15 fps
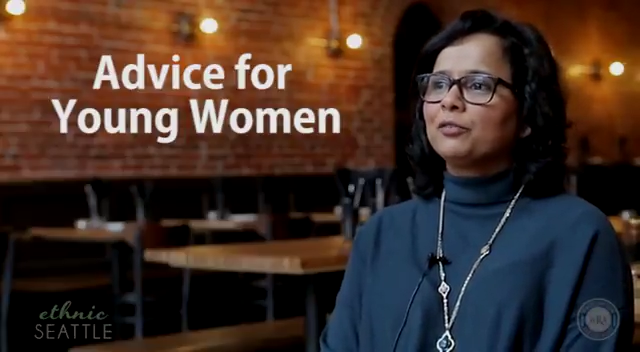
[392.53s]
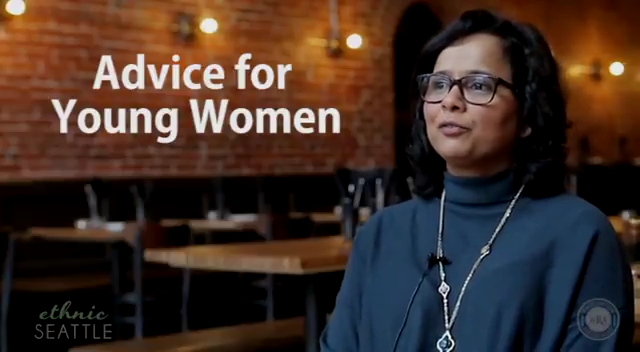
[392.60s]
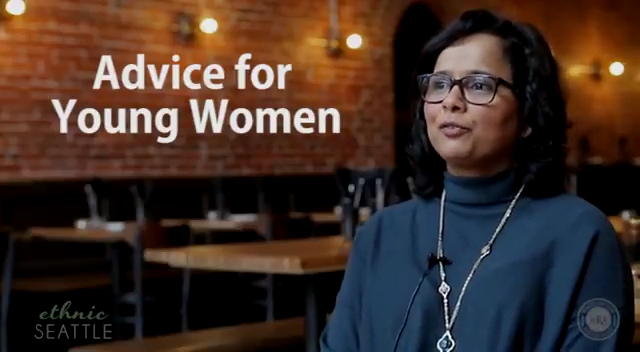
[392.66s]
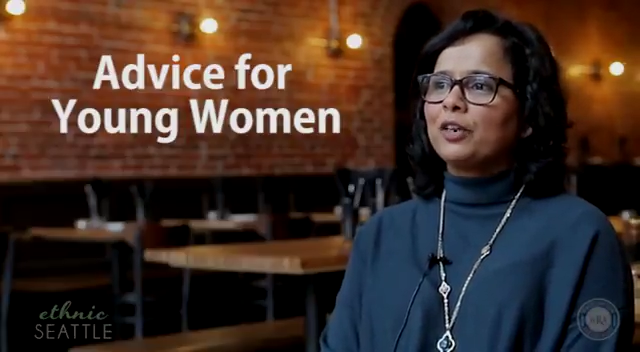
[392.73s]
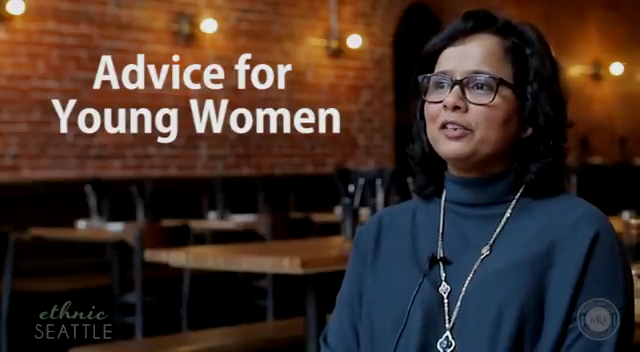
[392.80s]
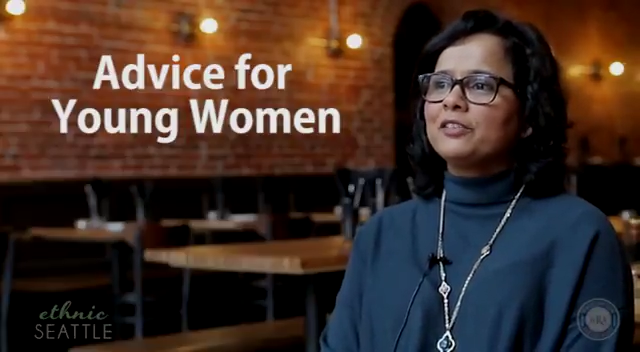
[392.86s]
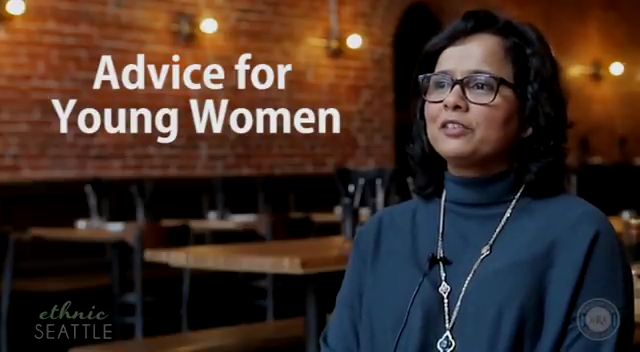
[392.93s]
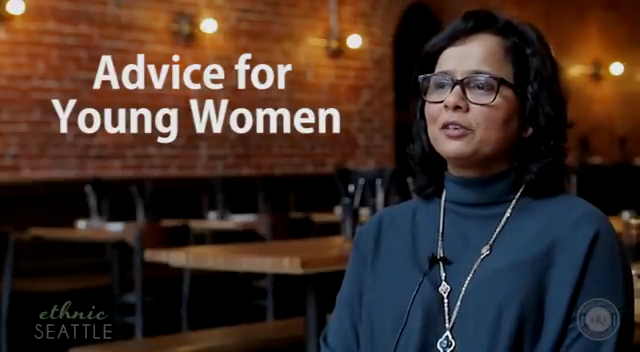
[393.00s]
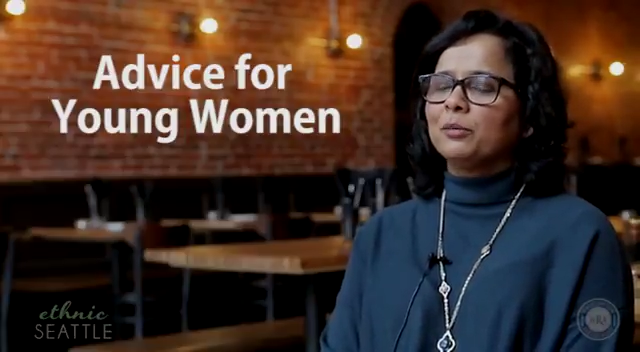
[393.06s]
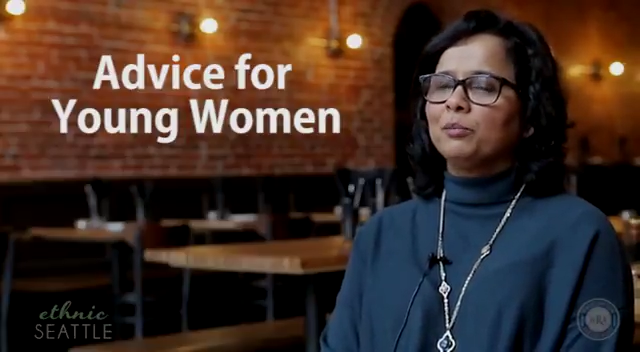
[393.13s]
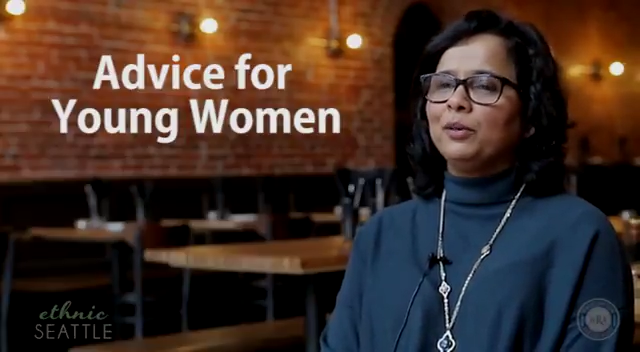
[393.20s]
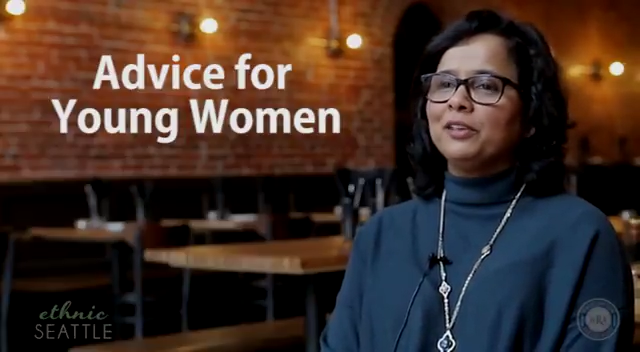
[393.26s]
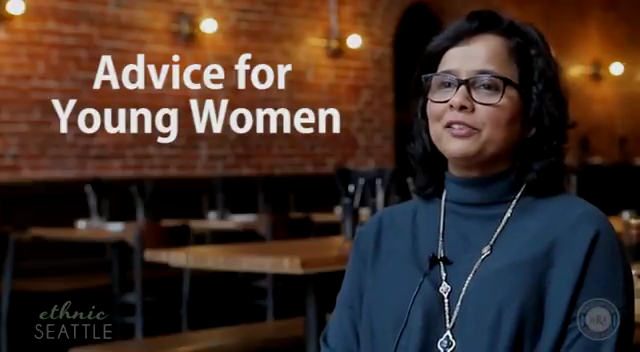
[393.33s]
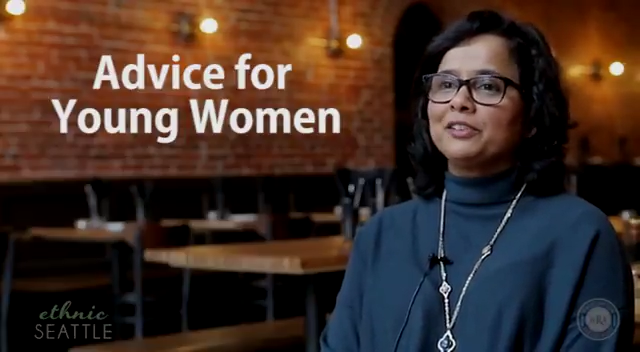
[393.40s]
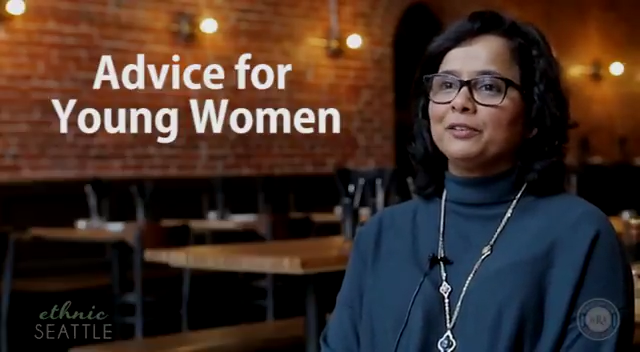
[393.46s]
phrase
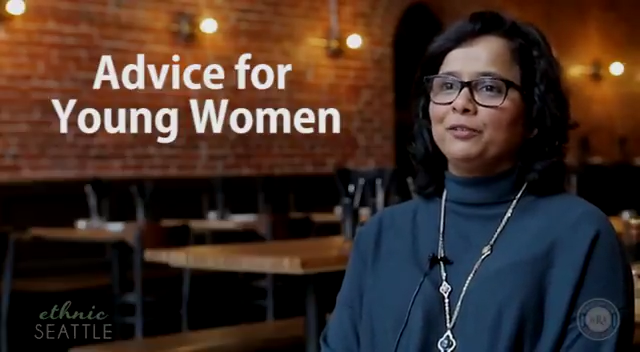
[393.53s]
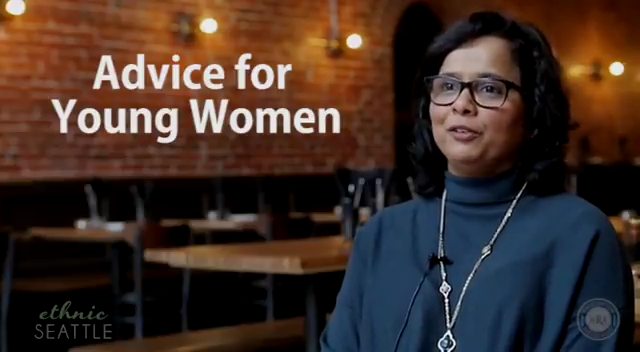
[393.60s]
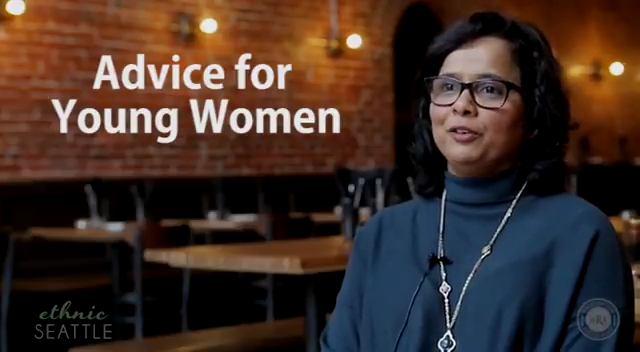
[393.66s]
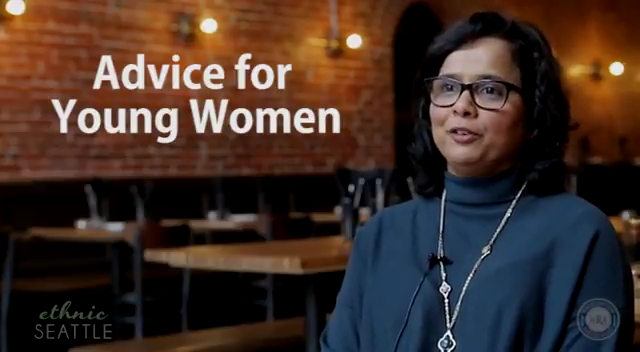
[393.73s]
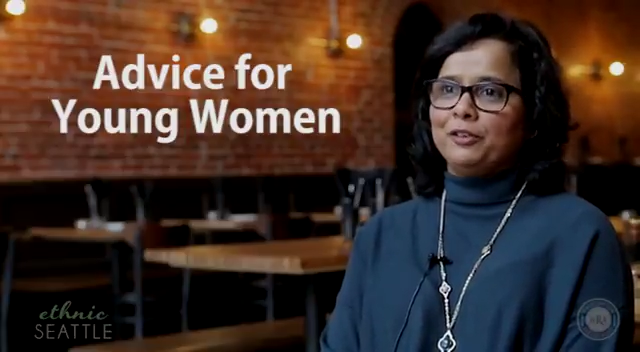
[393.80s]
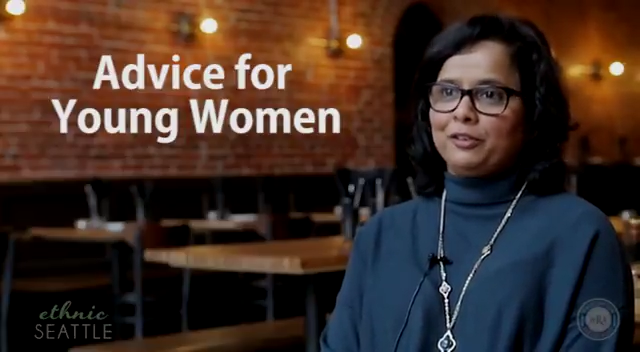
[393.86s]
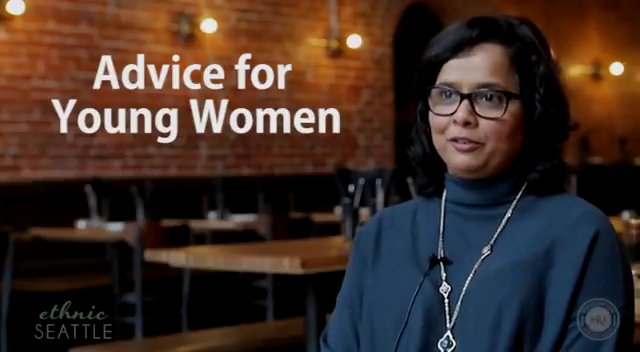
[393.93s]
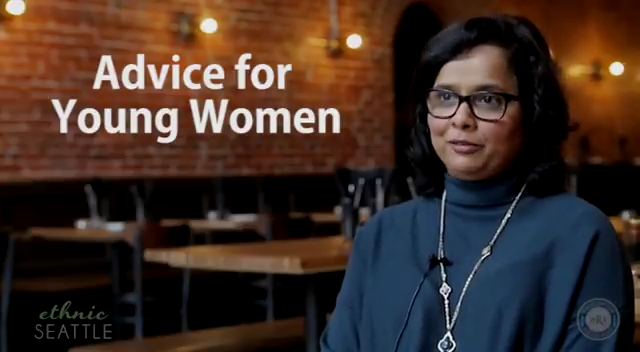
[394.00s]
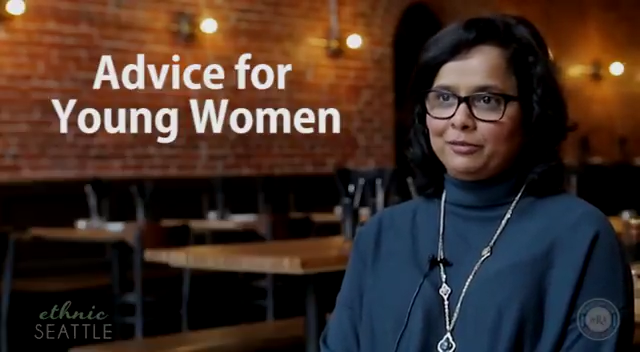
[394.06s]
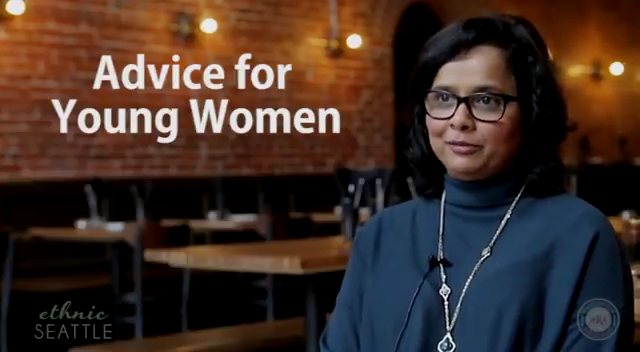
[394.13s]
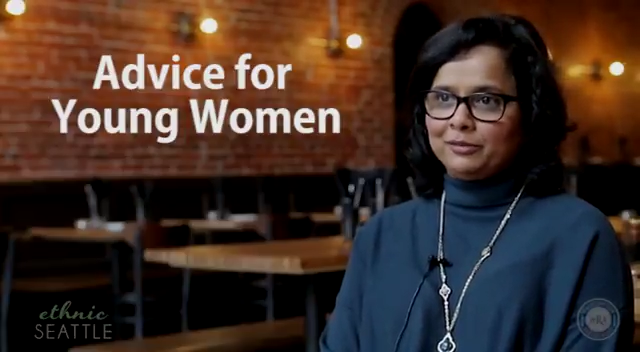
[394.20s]
compulsive learner.